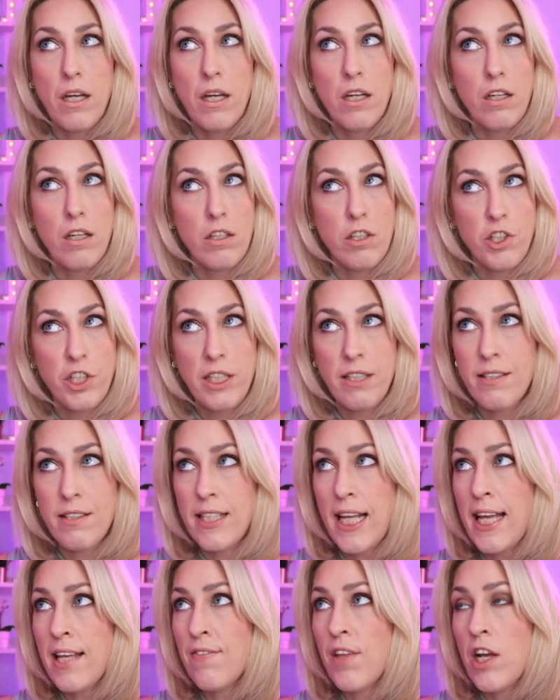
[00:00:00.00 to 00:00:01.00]
She's
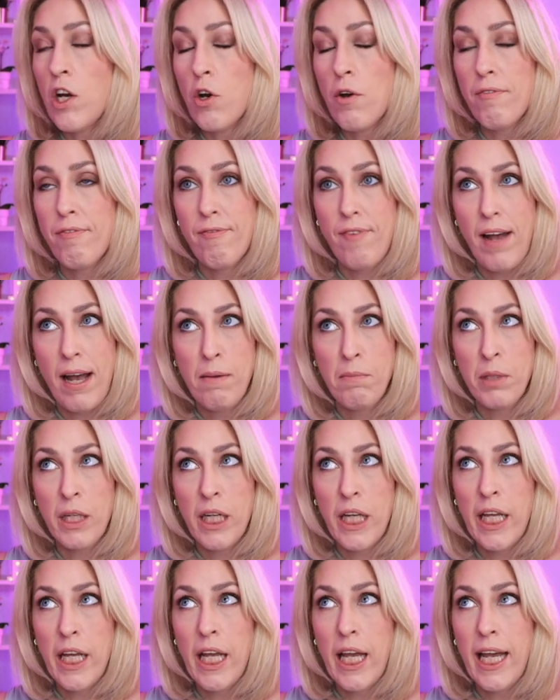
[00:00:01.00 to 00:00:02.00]
saying that her
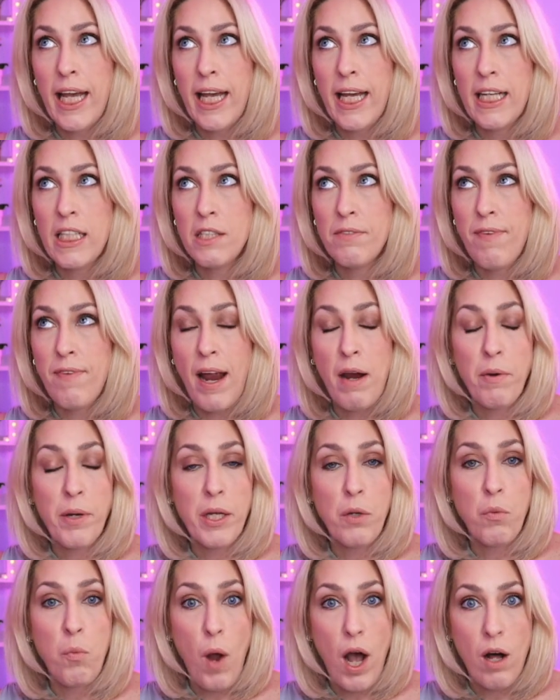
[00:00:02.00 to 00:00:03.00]
family is
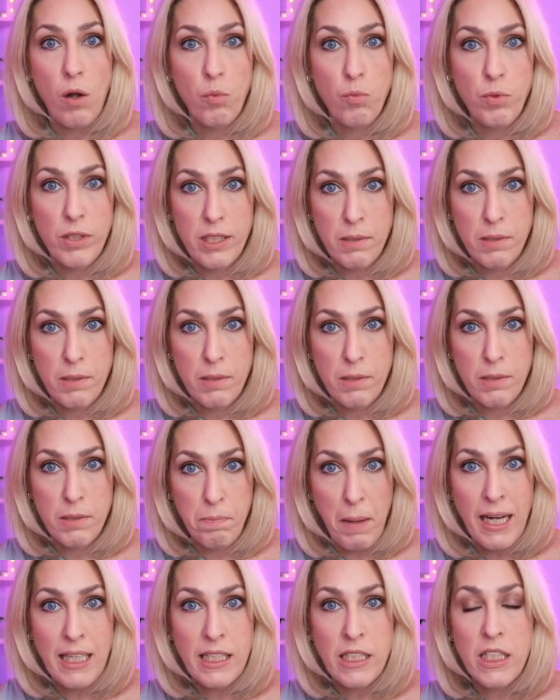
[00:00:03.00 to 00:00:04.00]
very well
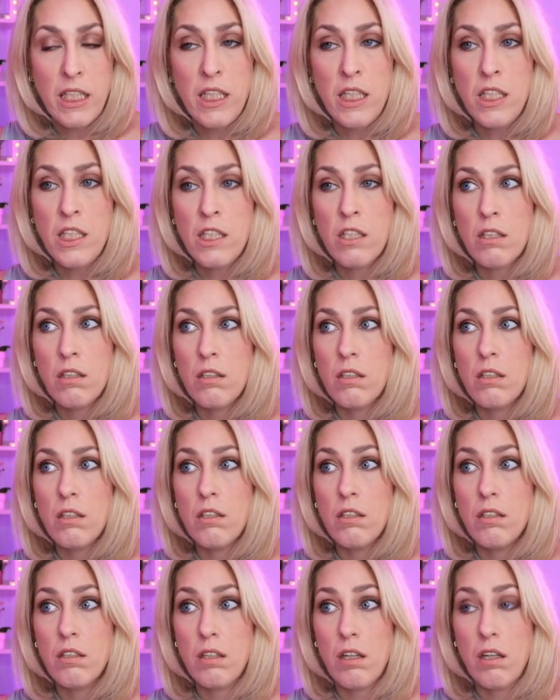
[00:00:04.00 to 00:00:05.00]
respected,
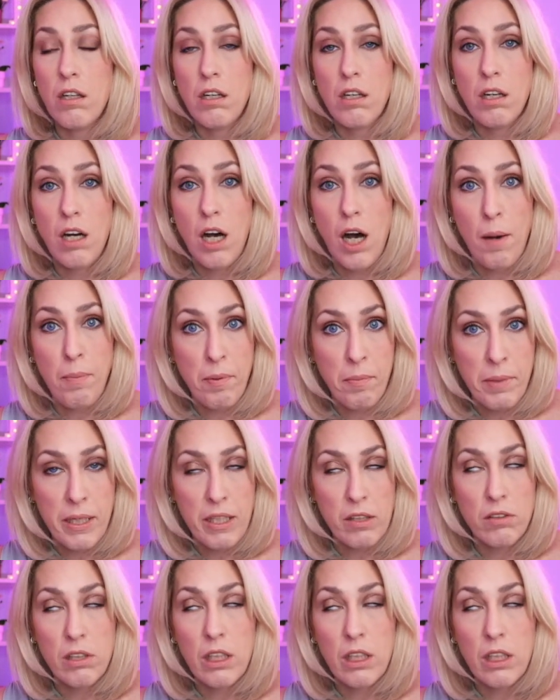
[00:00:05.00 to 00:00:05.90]
upper middle